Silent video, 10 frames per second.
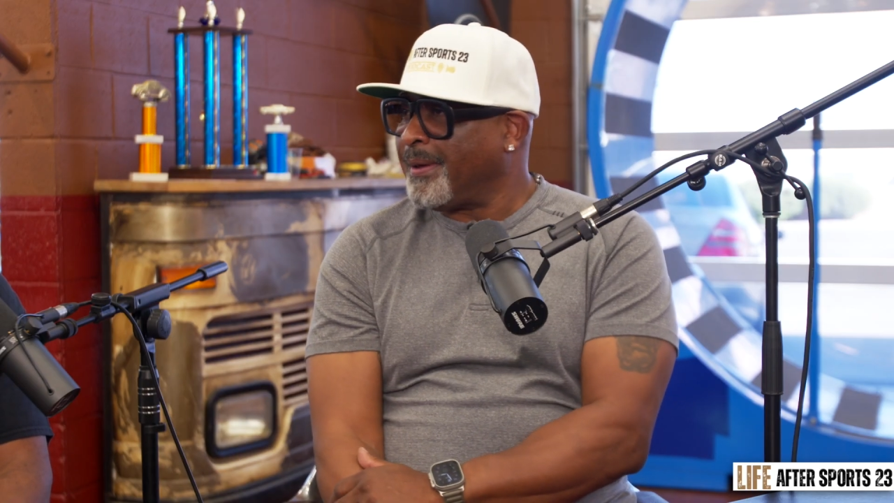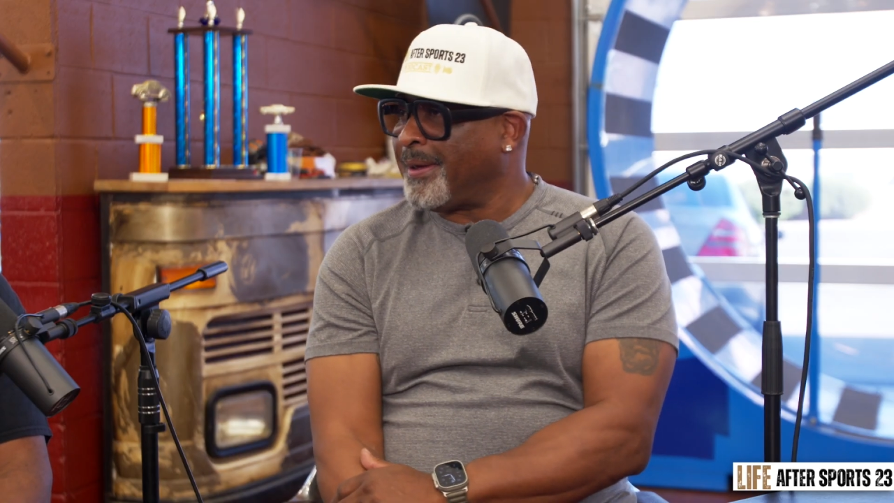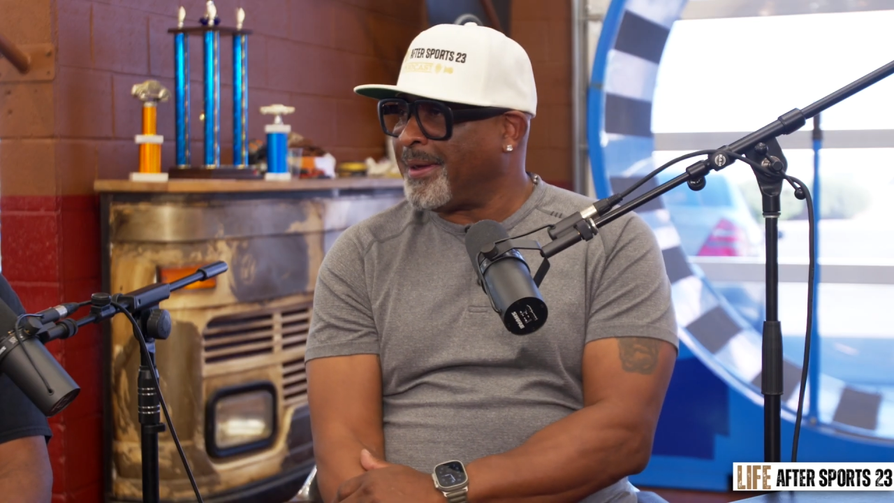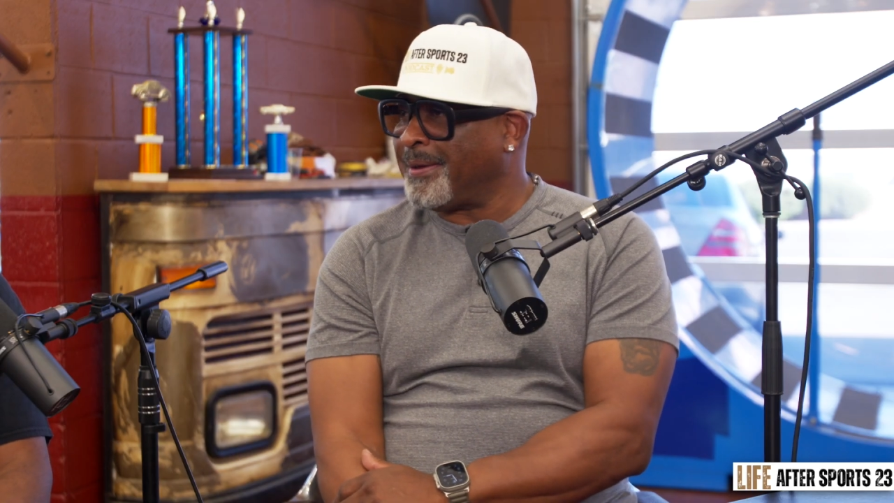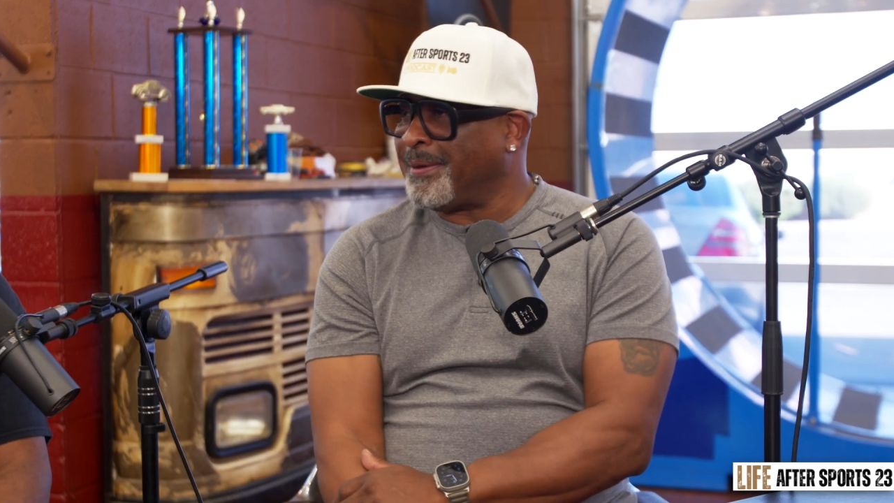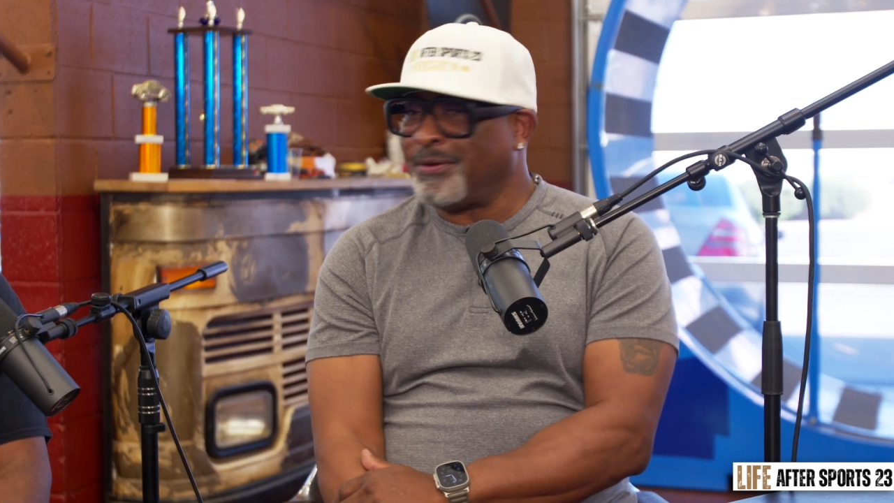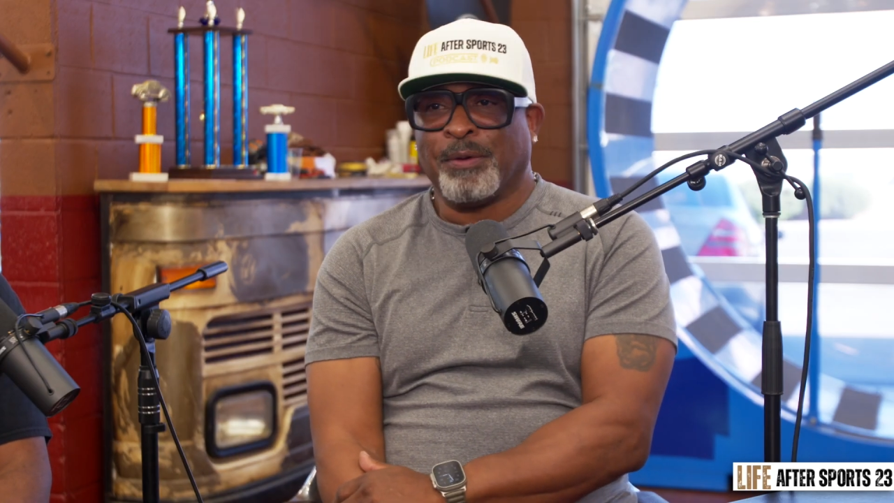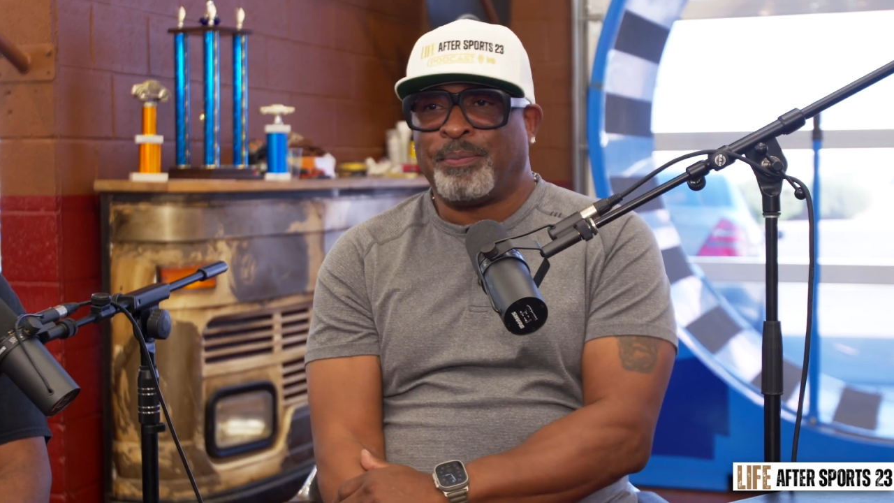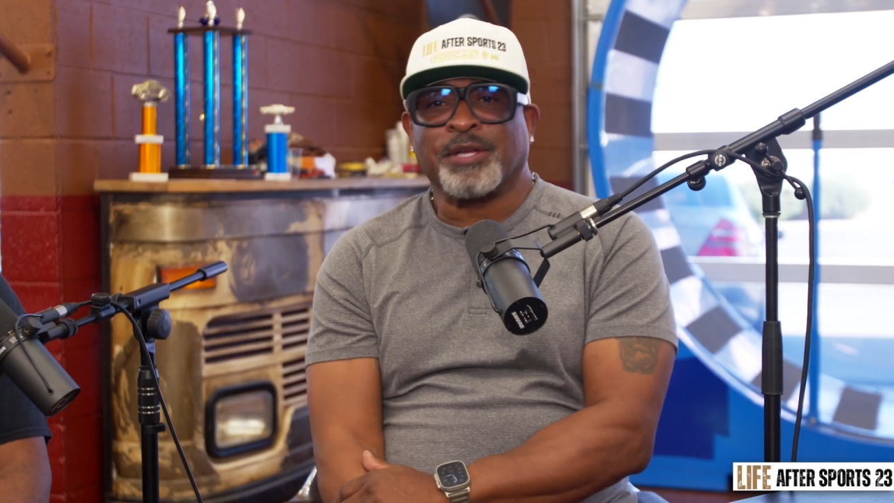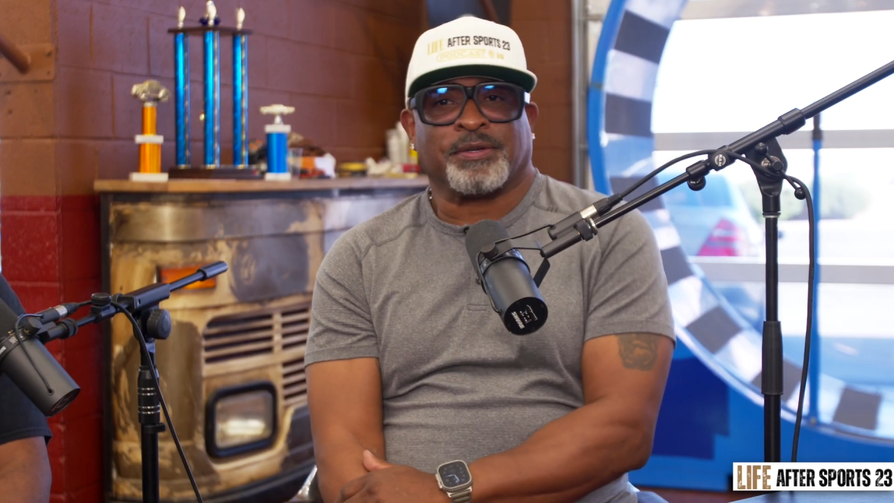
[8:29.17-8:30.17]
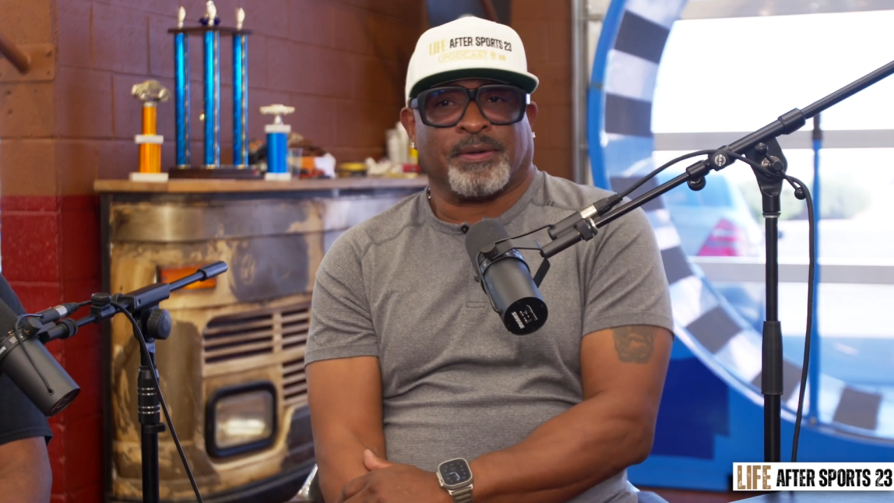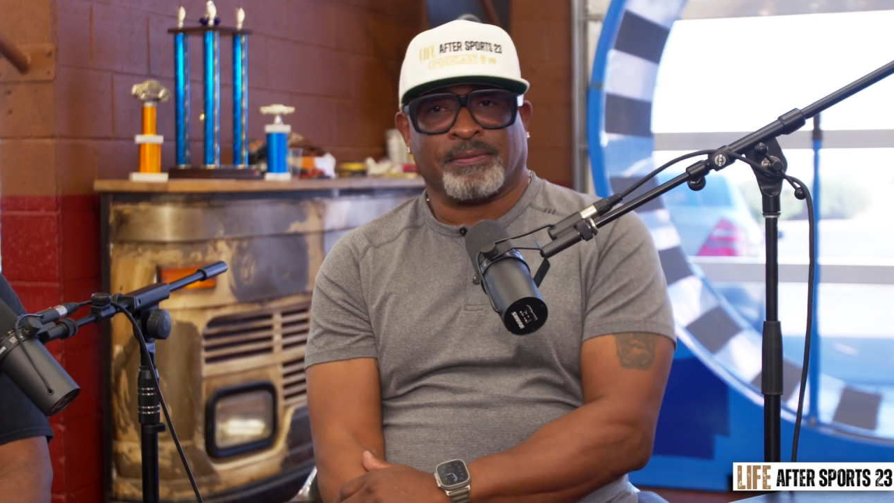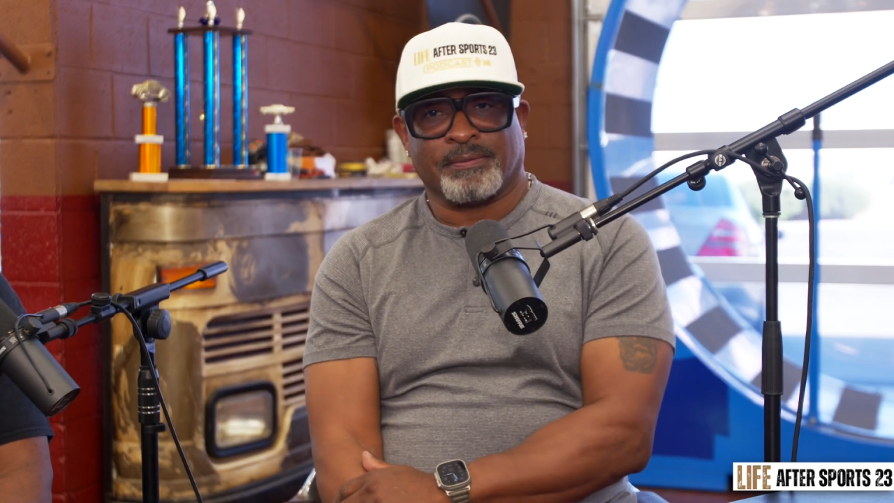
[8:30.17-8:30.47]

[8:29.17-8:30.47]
and you're a pitcher,